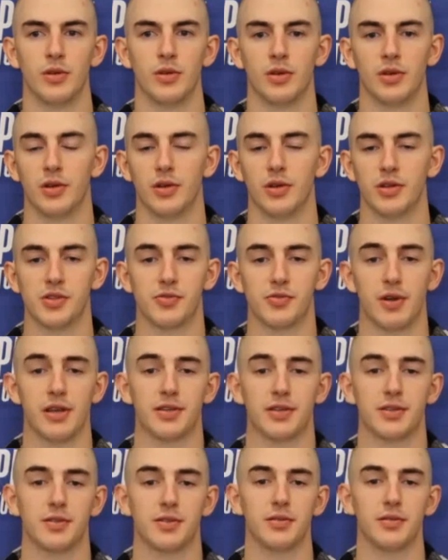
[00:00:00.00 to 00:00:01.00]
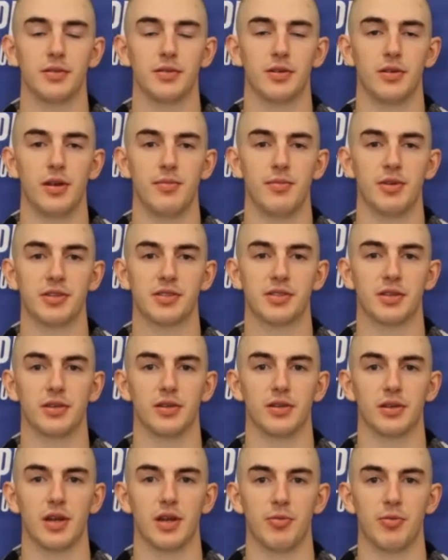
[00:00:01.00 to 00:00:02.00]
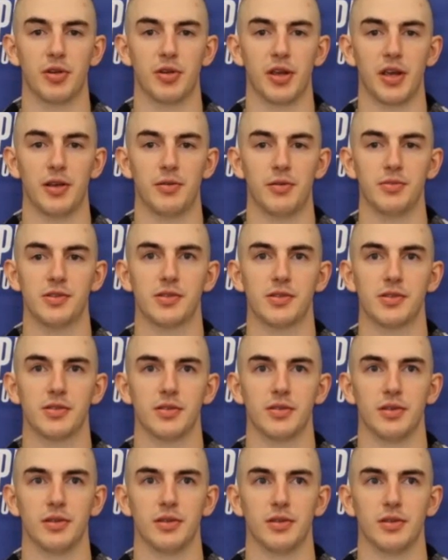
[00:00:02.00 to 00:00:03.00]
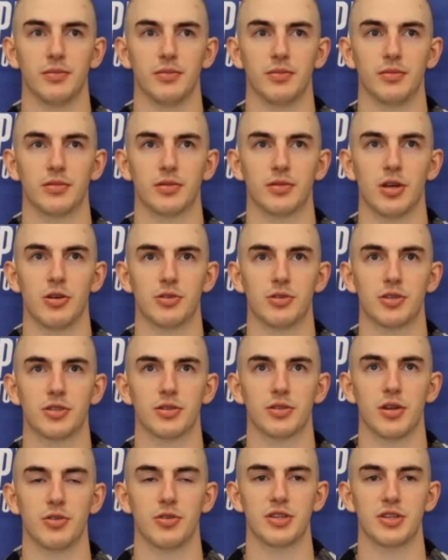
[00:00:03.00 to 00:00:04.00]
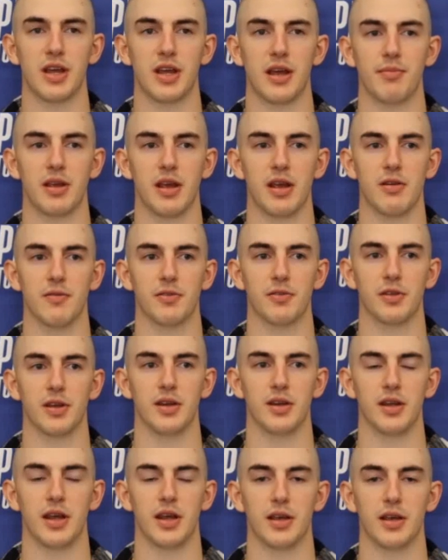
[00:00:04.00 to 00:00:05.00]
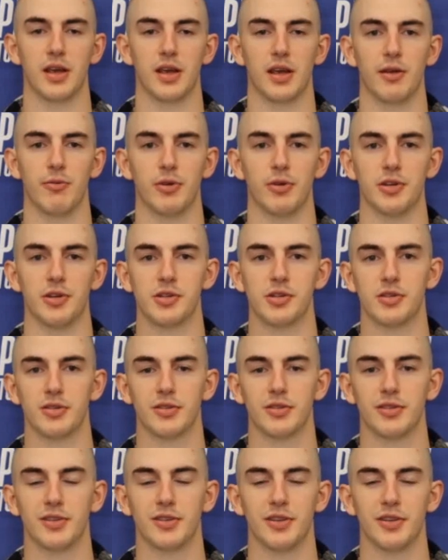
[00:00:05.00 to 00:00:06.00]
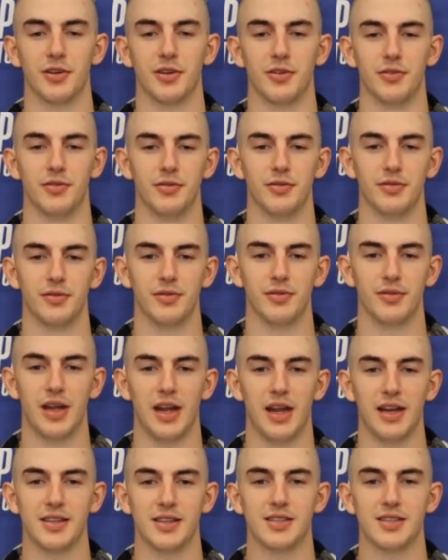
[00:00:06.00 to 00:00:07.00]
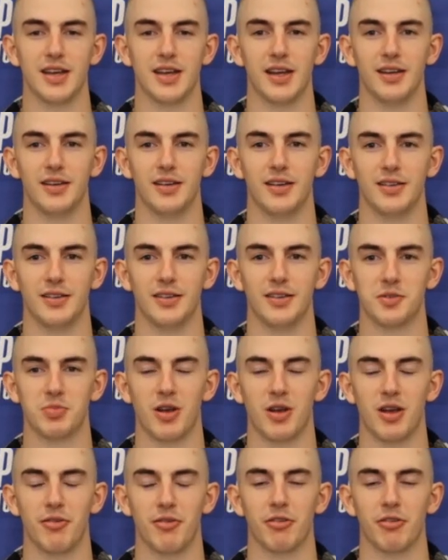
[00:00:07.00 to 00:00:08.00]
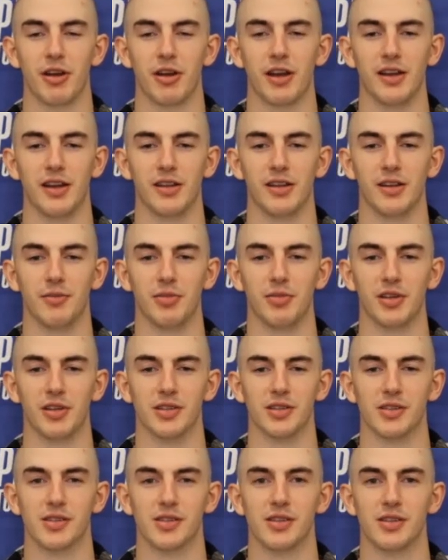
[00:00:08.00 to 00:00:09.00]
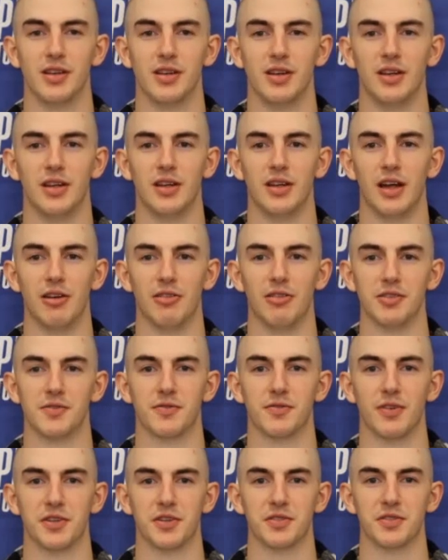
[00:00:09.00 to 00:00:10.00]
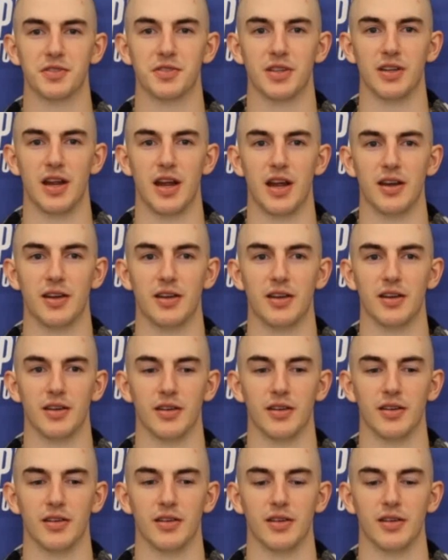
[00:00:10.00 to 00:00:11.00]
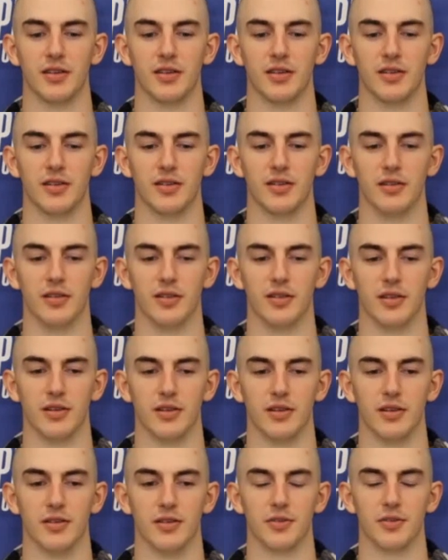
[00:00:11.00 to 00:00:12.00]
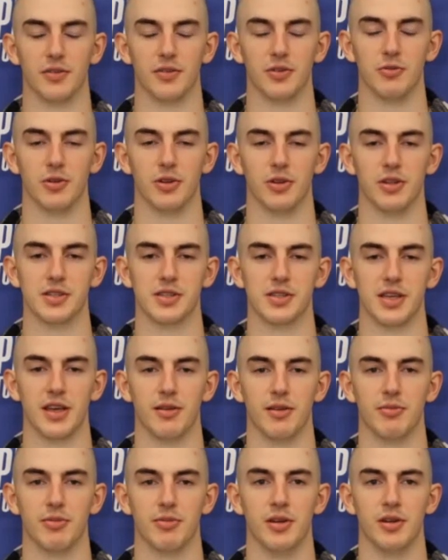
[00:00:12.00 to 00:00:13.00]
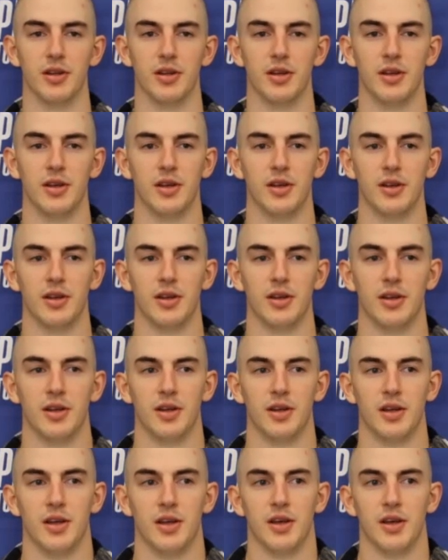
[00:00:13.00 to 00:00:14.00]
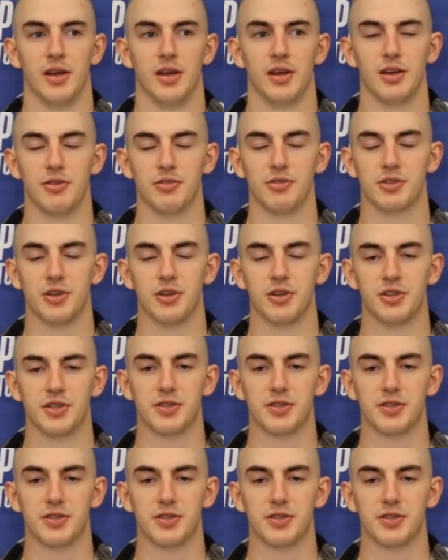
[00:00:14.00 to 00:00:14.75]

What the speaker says: Just rest. I missed a couple games. Coach sat me out for the Indiana game, which, hindsight is probably a great idea because I was fresh tonight and for the New Orleans game. It was good just to